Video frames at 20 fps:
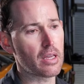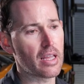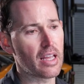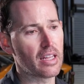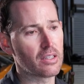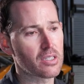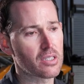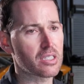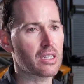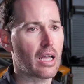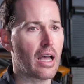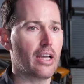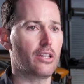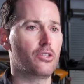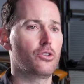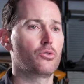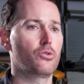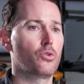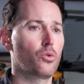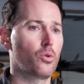
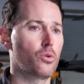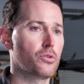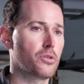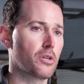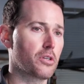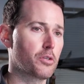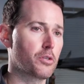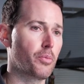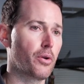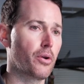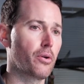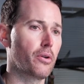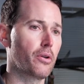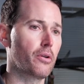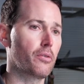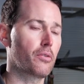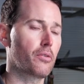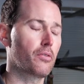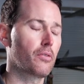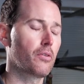inside your doors
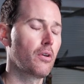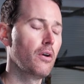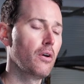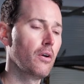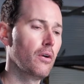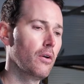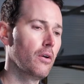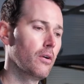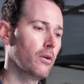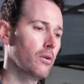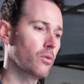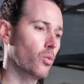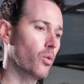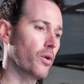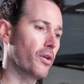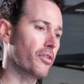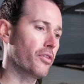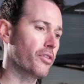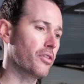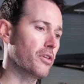experience
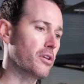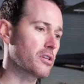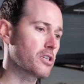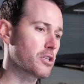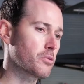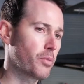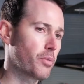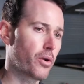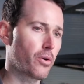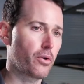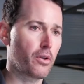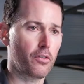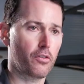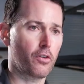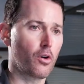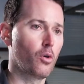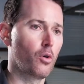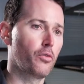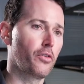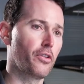with the experience
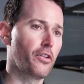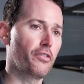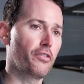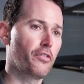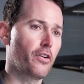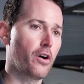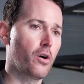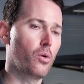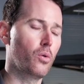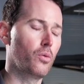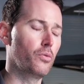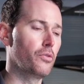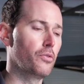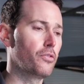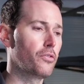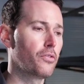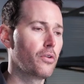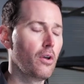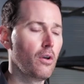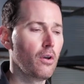over the
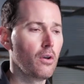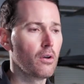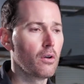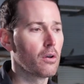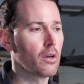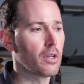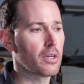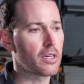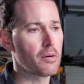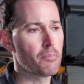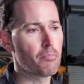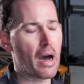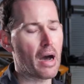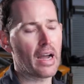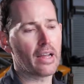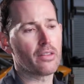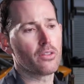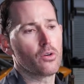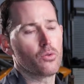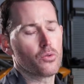phones and
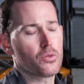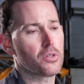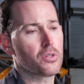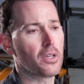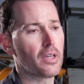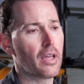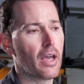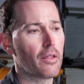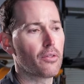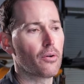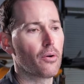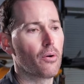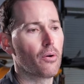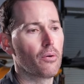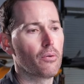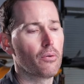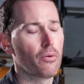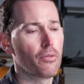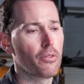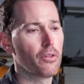combine those
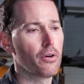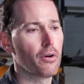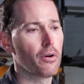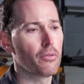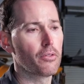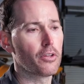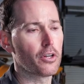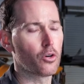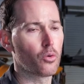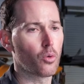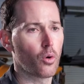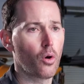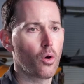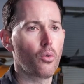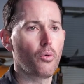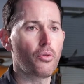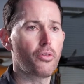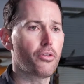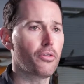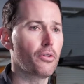together, the
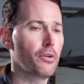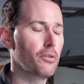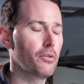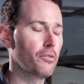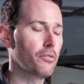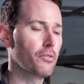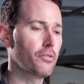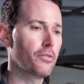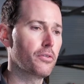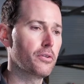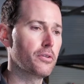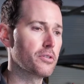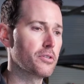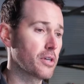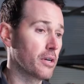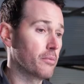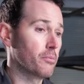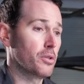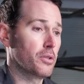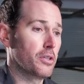growth is
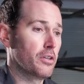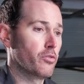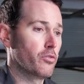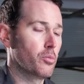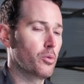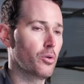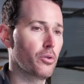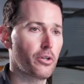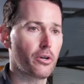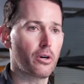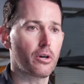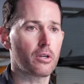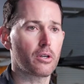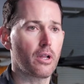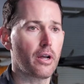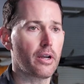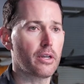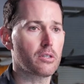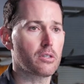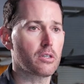unbelievable that our
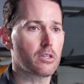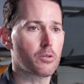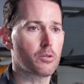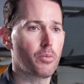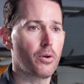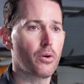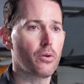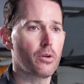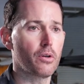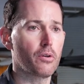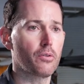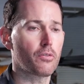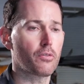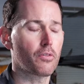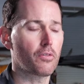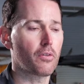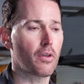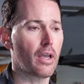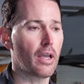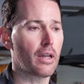clients
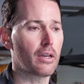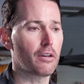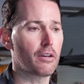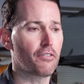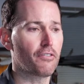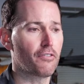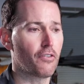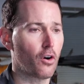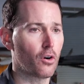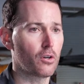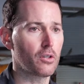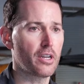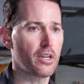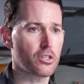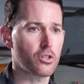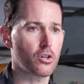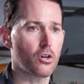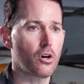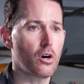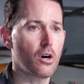experience and at a far less
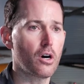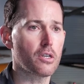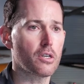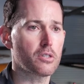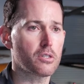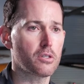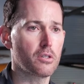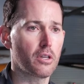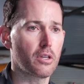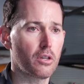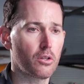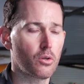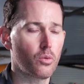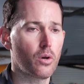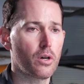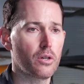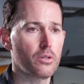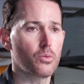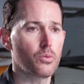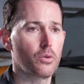cost than they
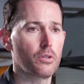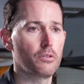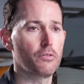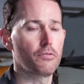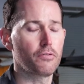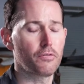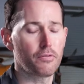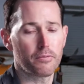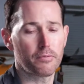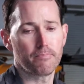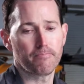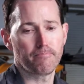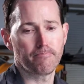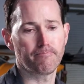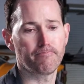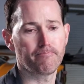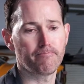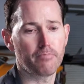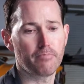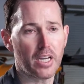otherwise would have
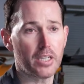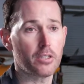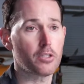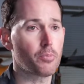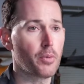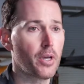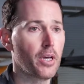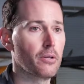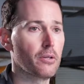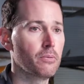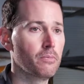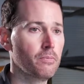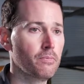had to spend.